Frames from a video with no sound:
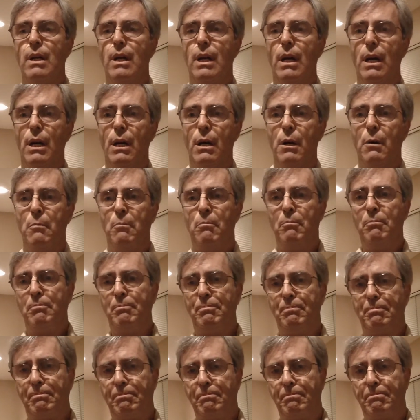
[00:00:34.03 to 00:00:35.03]
Um,
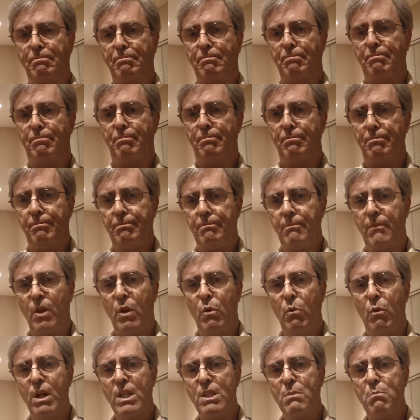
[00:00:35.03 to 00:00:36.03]

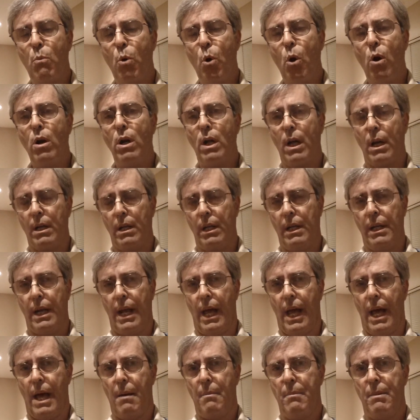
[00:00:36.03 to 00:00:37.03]
what's more likely to
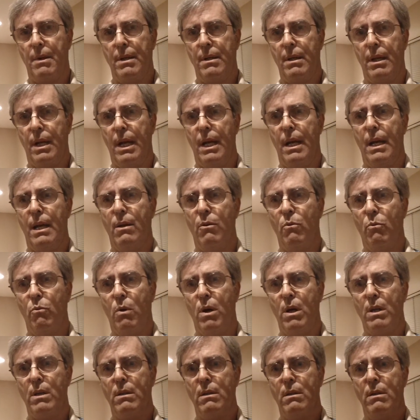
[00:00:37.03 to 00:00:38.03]
happen and
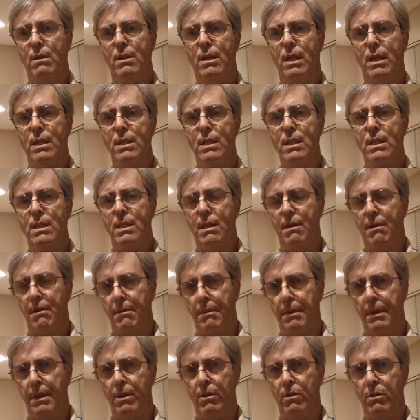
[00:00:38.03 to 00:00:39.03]
what doesn't seem to
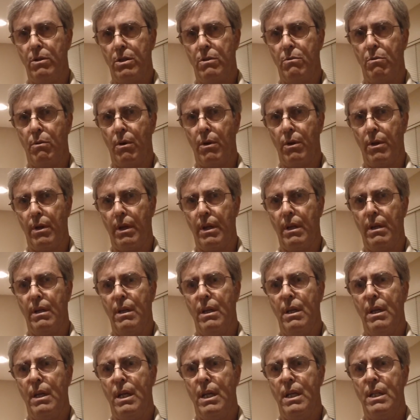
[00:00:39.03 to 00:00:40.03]
be newsworthy
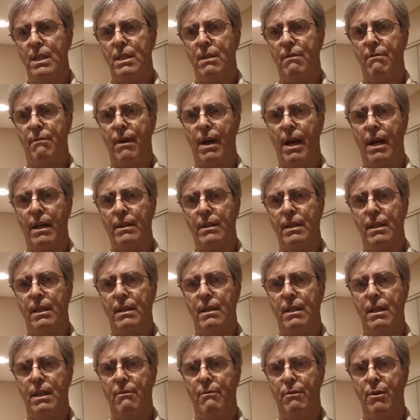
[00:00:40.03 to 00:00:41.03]
is the fact
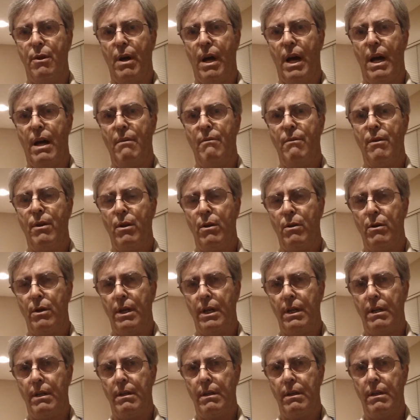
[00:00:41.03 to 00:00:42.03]
that if you have a loaded
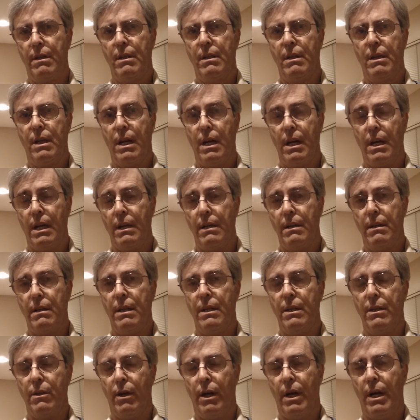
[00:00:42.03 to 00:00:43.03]
gun
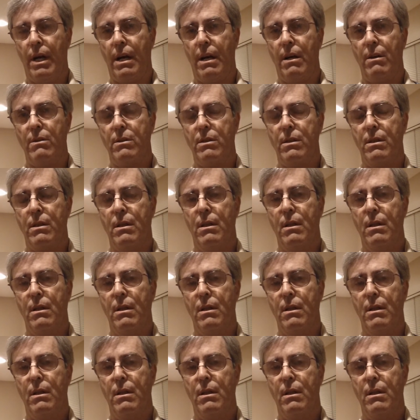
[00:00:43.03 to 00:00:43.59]
in your house,